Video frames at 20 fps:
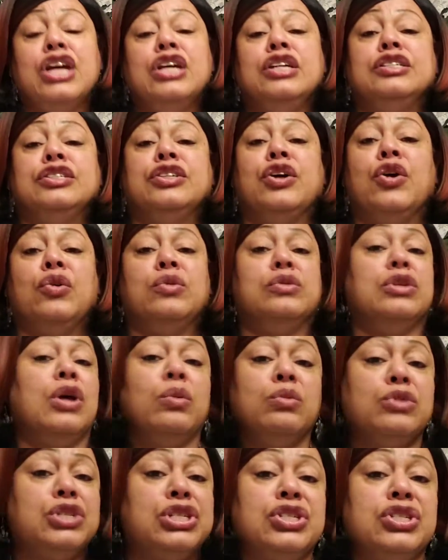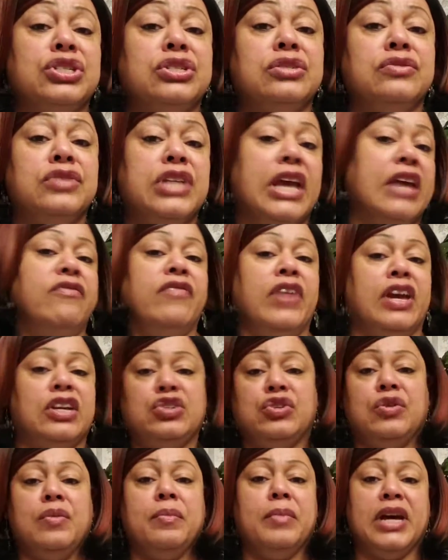So don't just
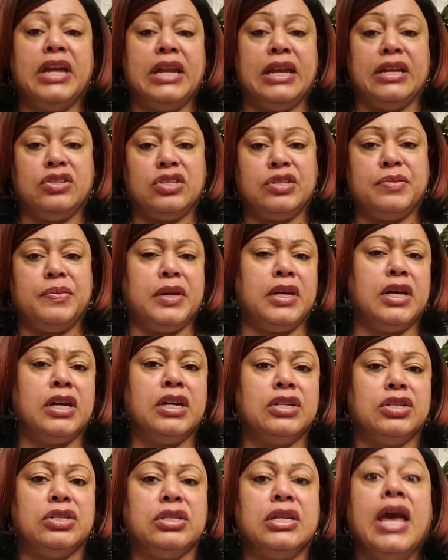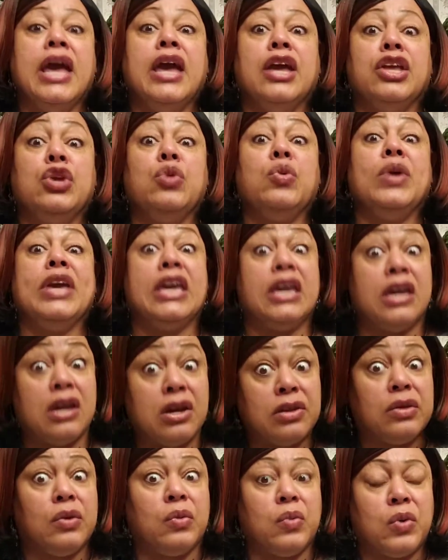invest your money just because you
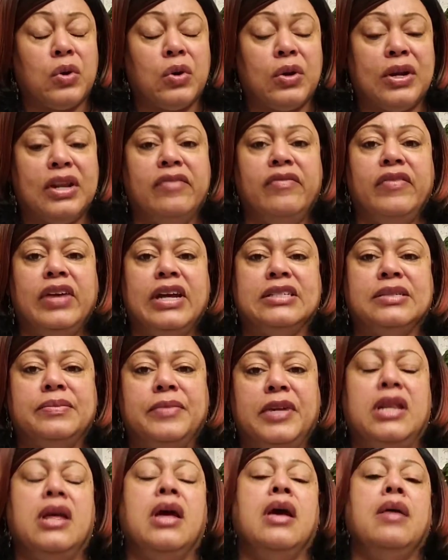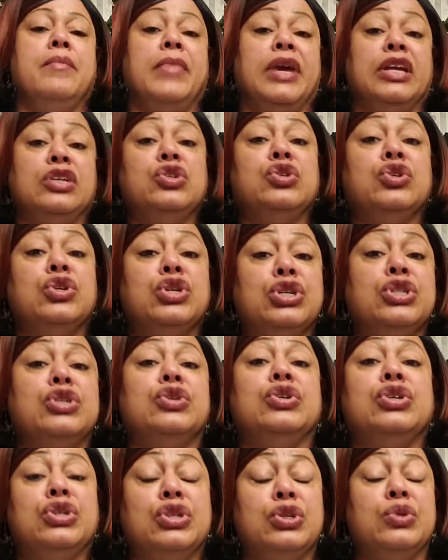hear the word investment. Make sure you do
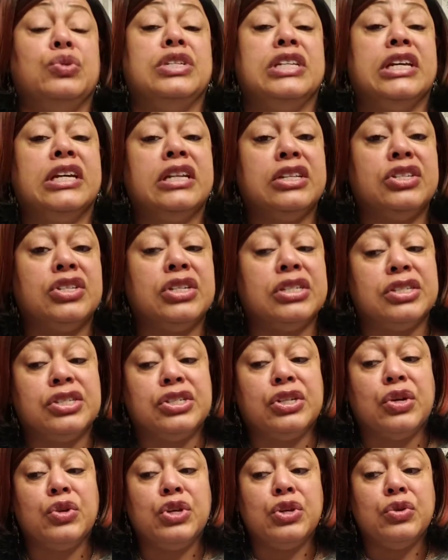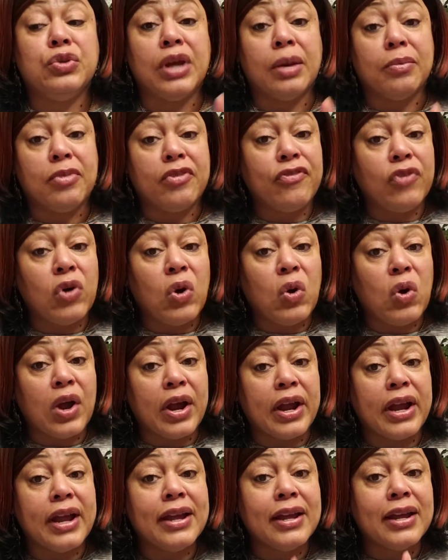your due diligence so you, number
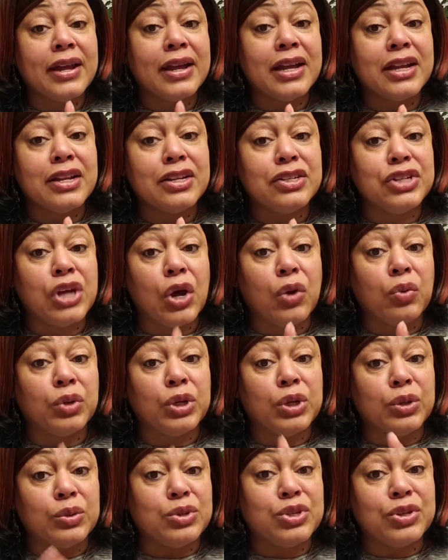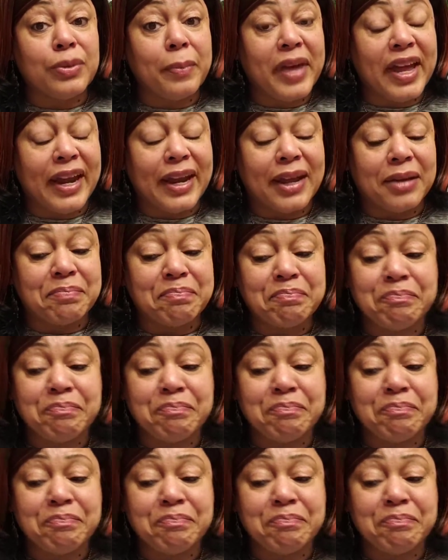4, don't lose your money.